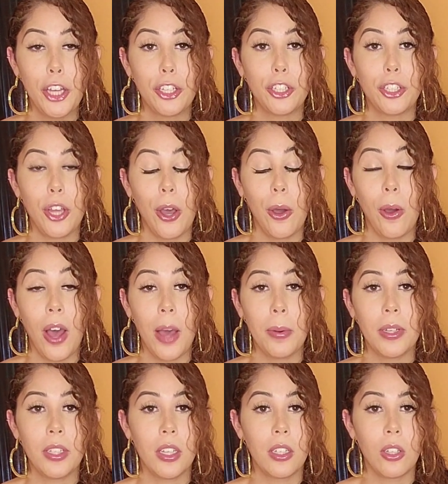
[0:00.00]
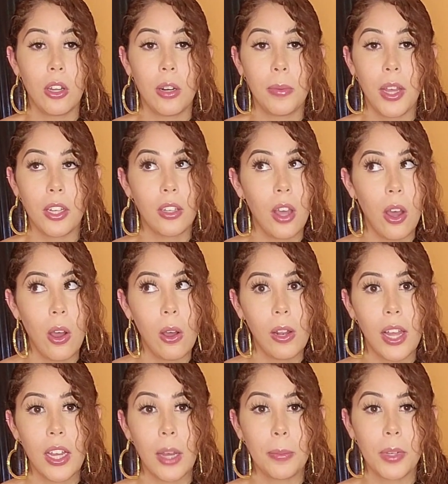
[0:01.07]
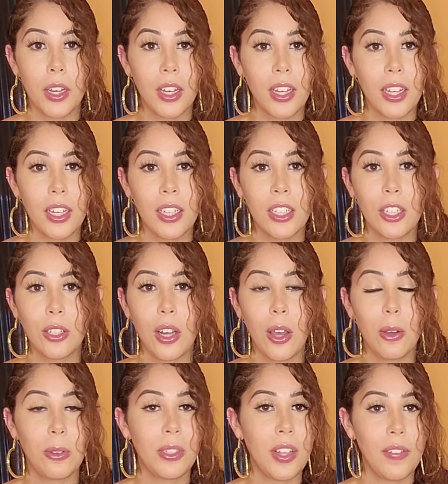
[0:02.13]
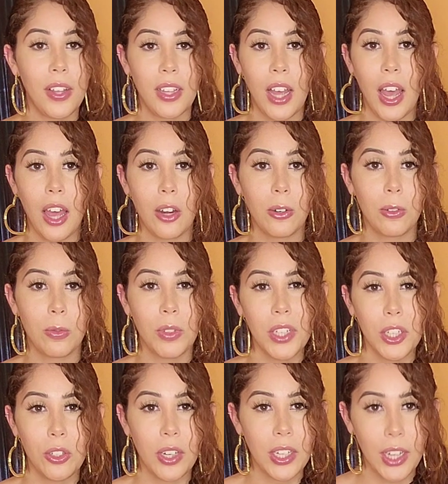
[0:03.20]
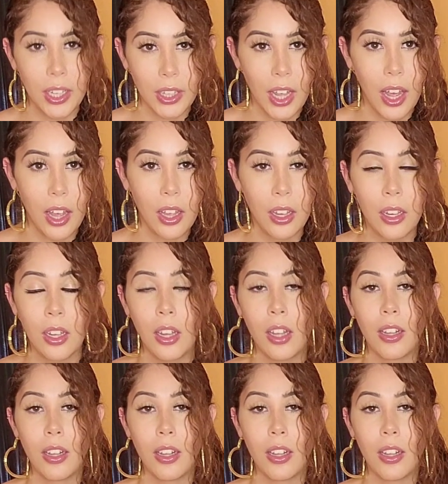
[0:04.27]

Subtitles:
So I basically told him like, no, like I'm good, you know, stuff like that. I don't really drink like that.